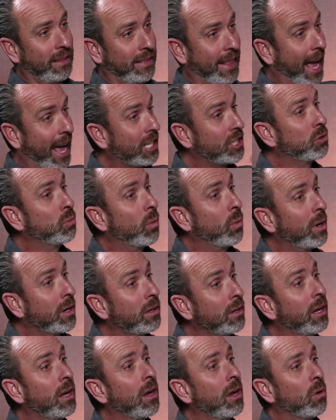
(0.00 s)
That's
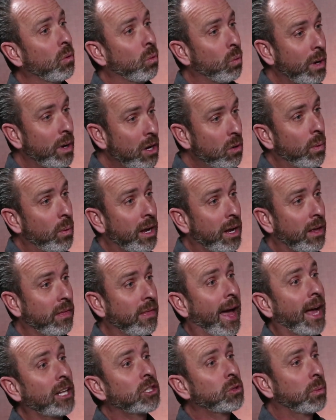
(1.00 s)
when mm-hmm. we win.
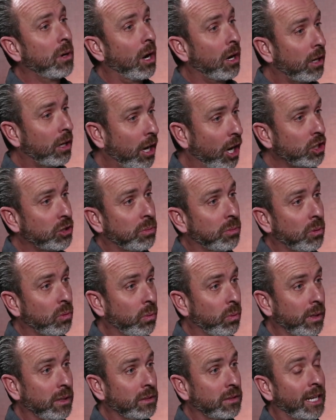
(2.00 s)
That's when our customer
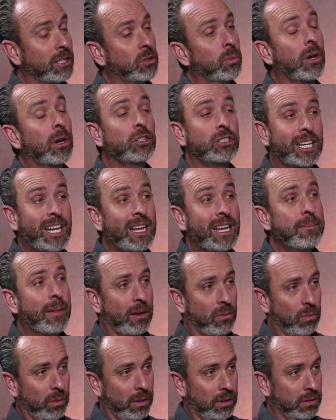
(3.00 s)
wins. That's when our
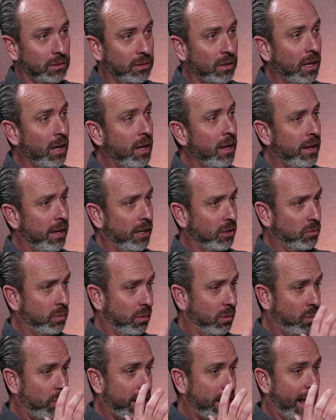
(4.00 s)
teammate wins, is
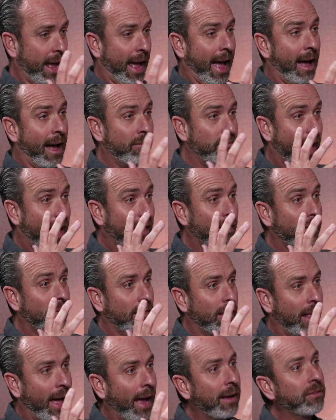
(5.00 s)
when we have that
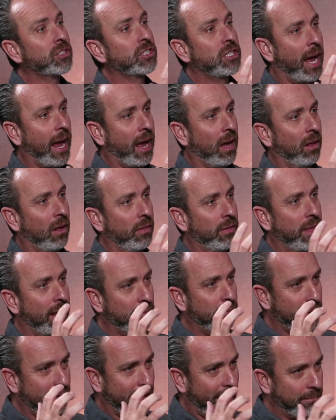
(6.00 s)
lifestyle
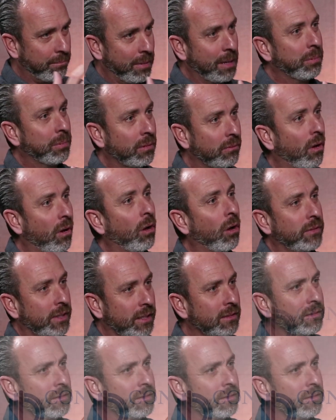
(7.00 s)
that we get people involved in.